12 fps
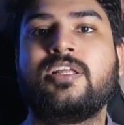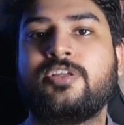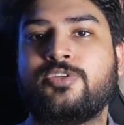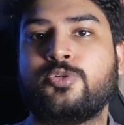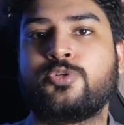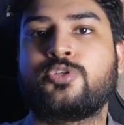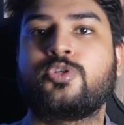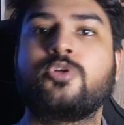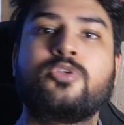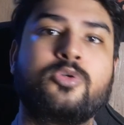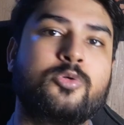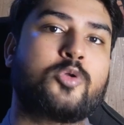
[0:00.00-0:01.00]
you
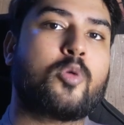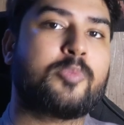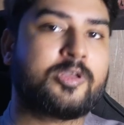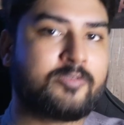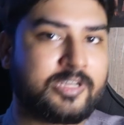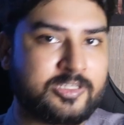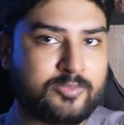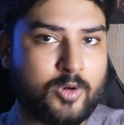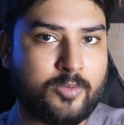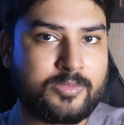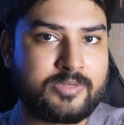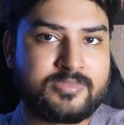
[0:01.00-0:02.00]
should do topic-wise
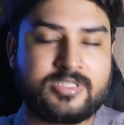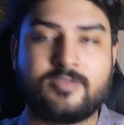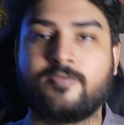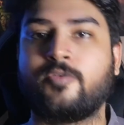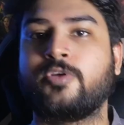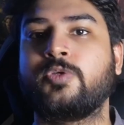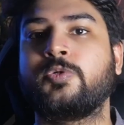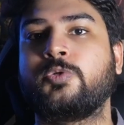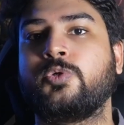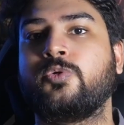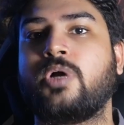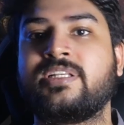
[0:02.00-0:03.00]
problems for you
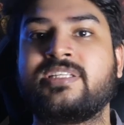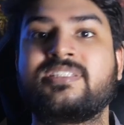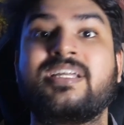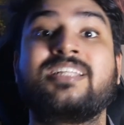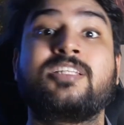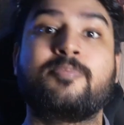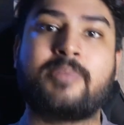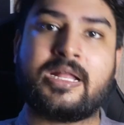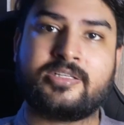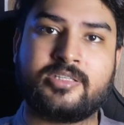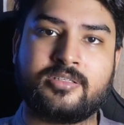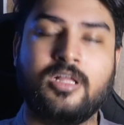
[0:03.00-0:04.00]
to understand the
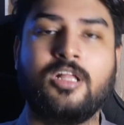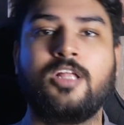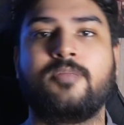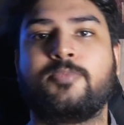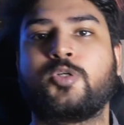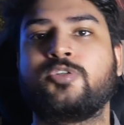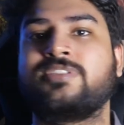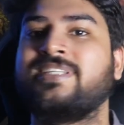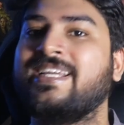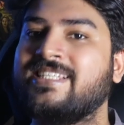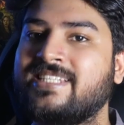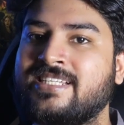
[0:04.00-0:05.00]
pattern, because
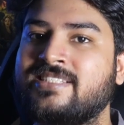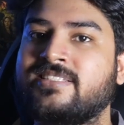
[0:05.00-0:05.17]
DSA is